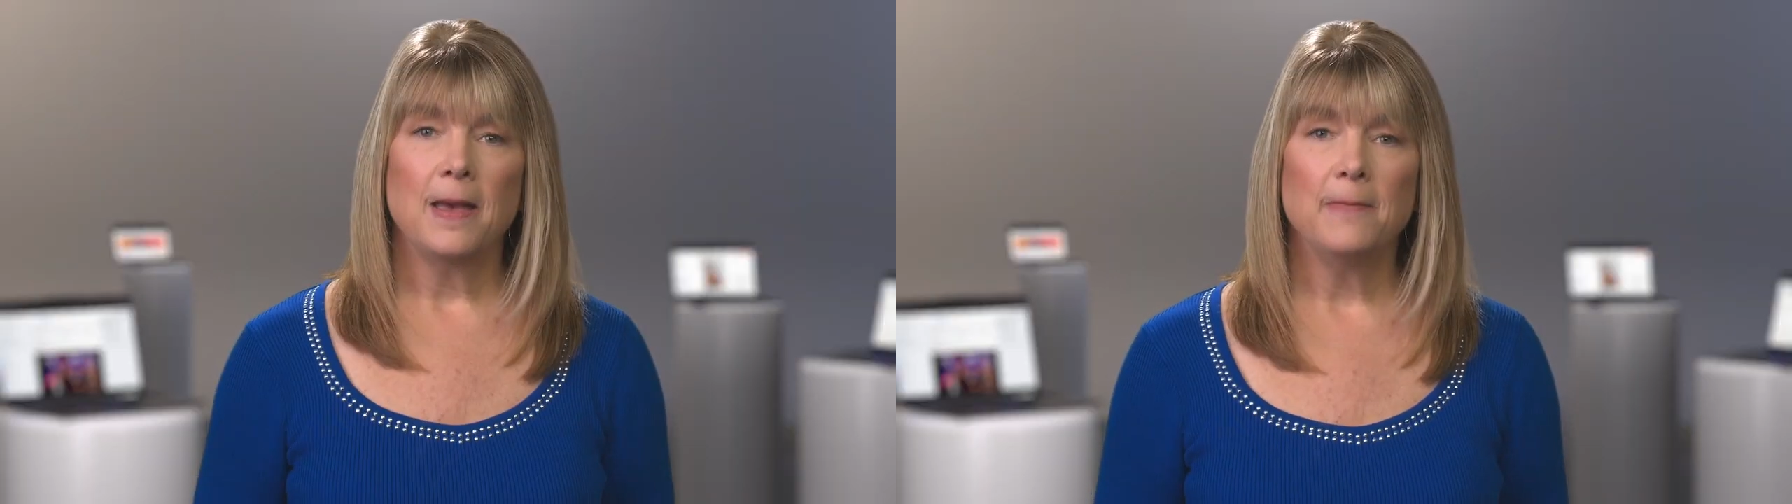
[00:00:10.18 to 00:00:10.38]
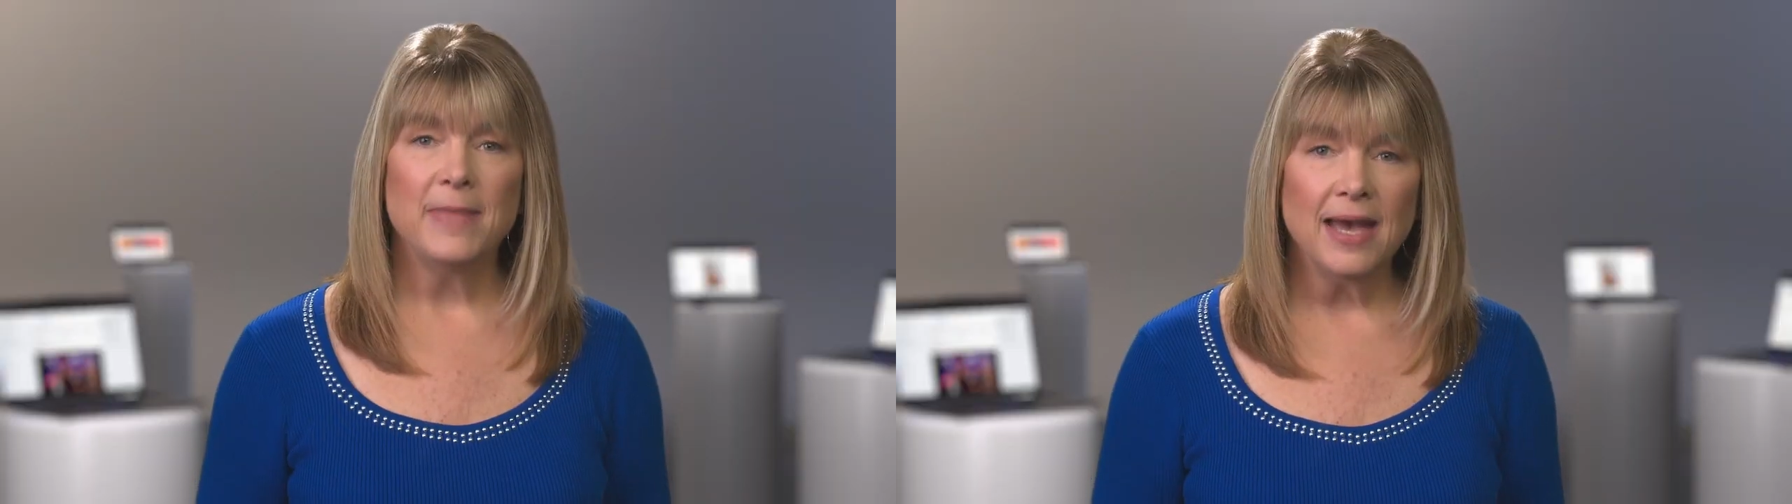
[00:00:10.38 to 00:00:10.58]

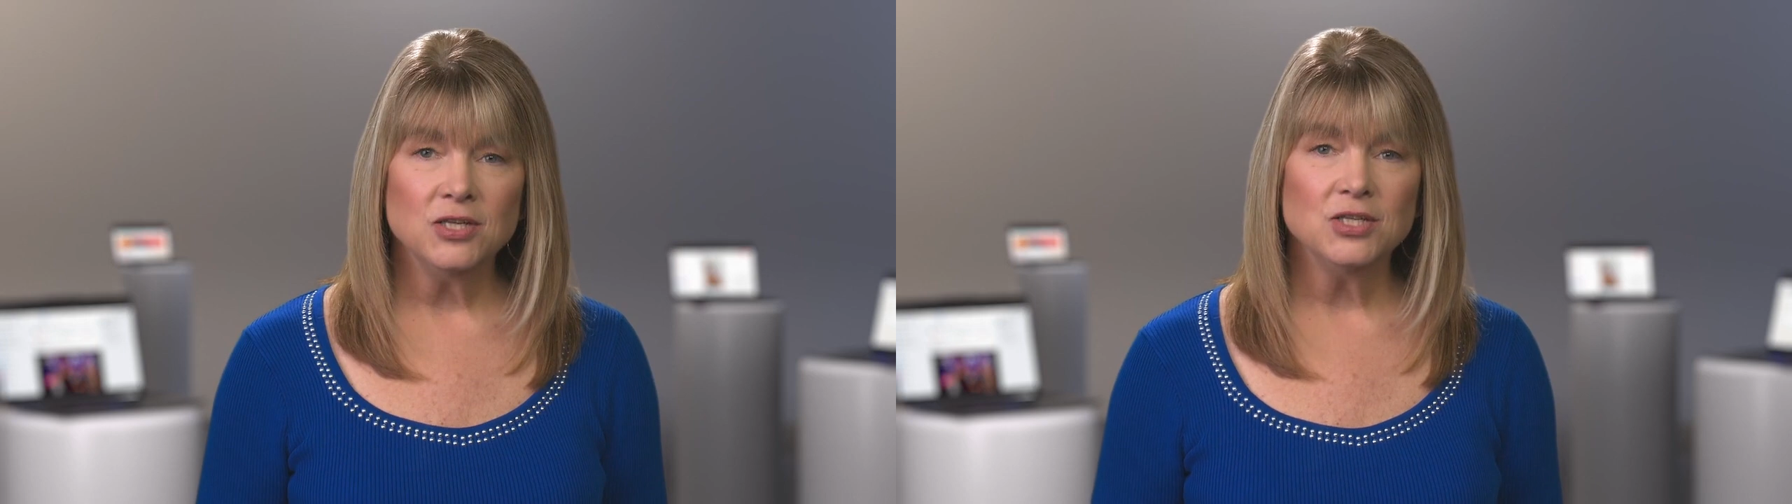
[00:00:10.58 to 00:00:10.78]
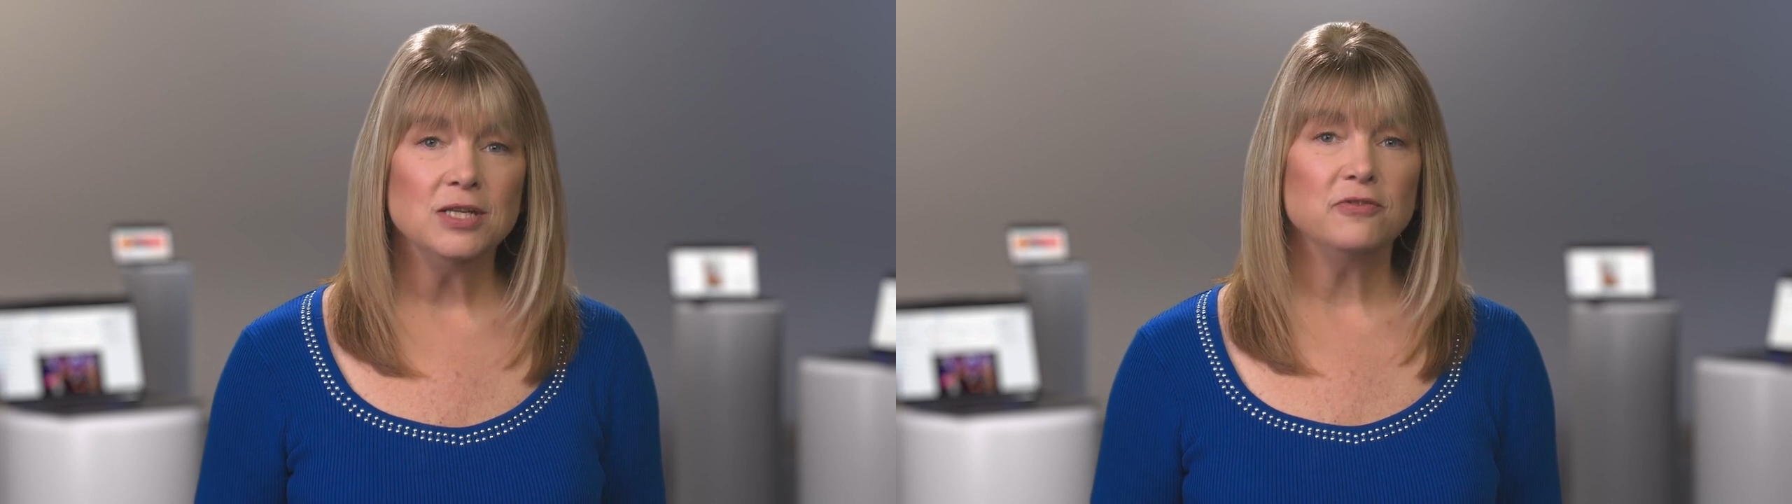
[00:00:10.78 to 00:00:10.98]

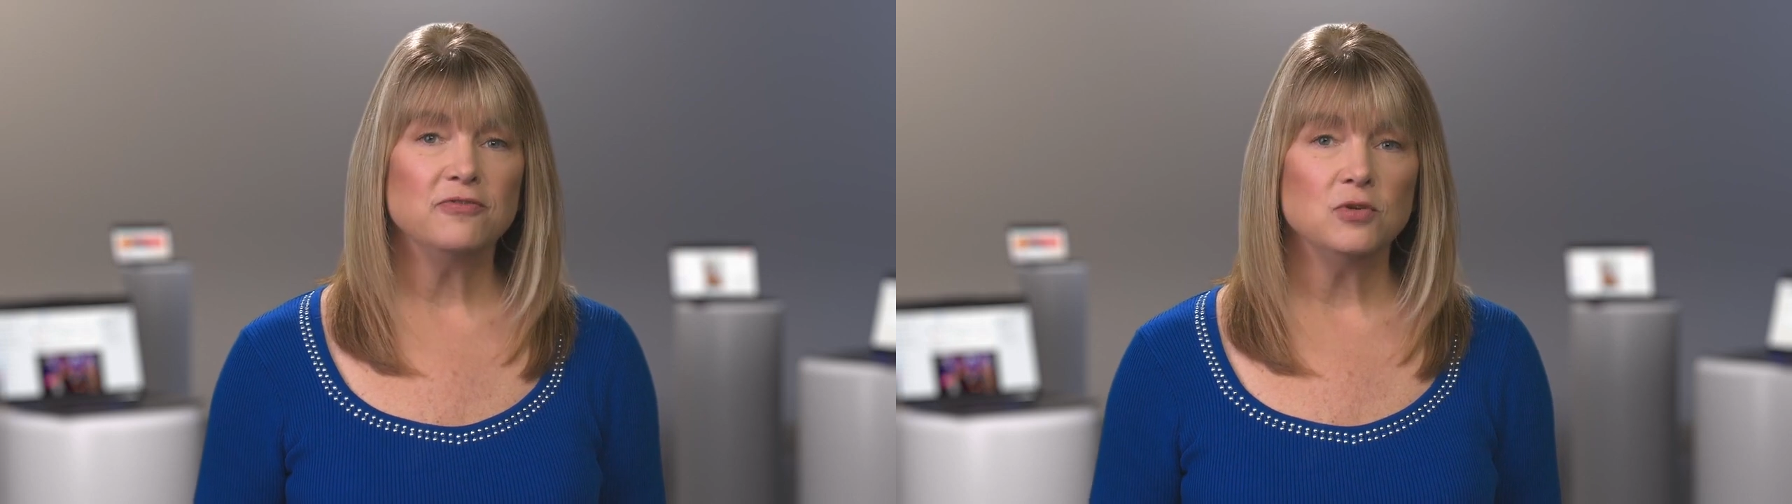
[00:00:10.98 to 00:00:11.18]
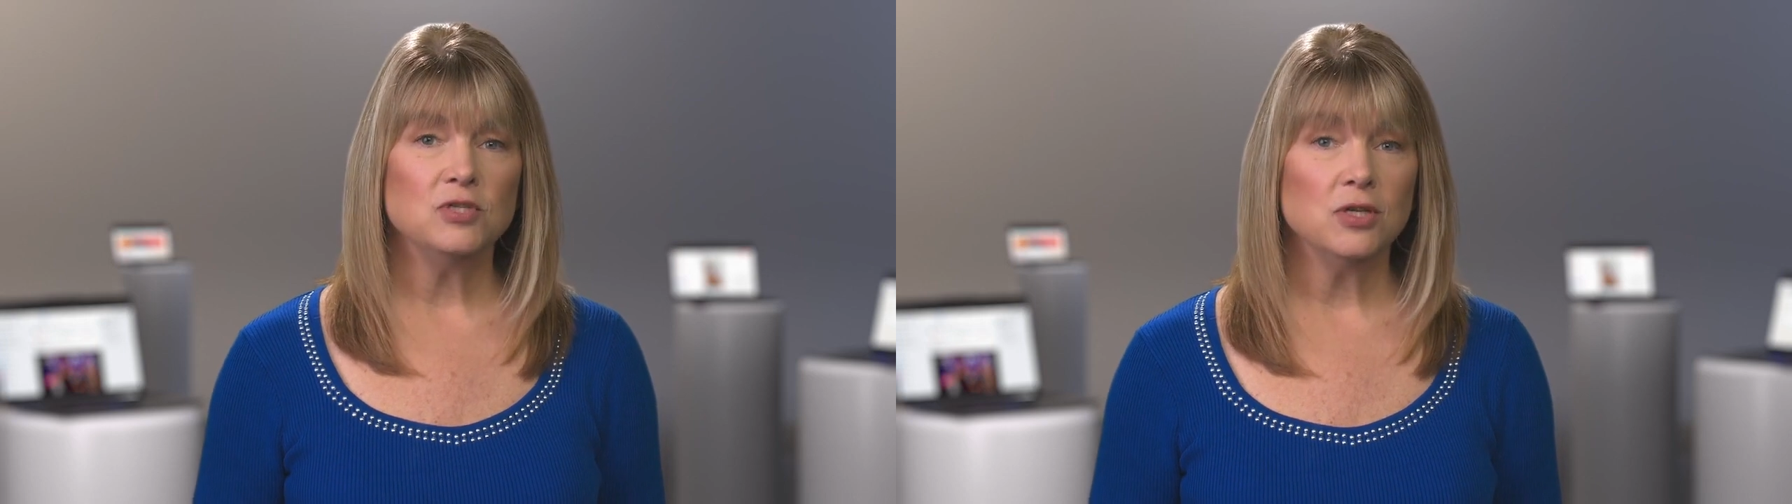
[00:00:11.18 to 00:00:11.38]
Imagine
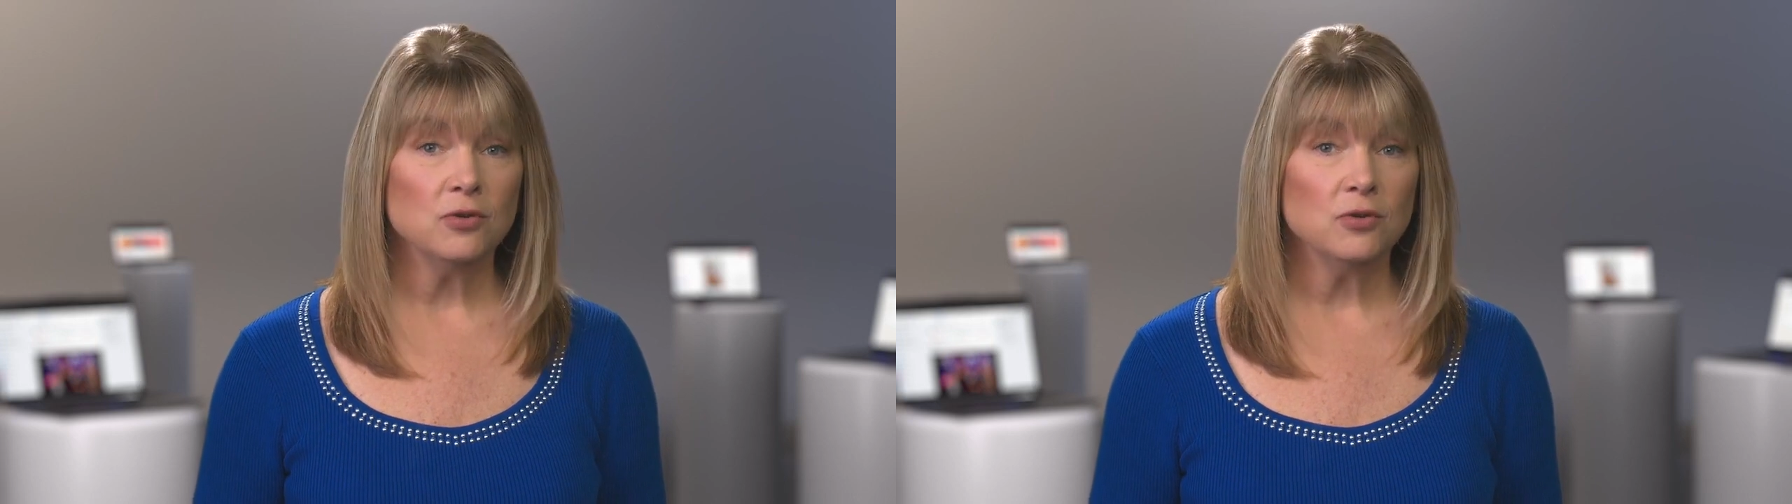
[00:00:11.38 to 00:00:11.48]
infusing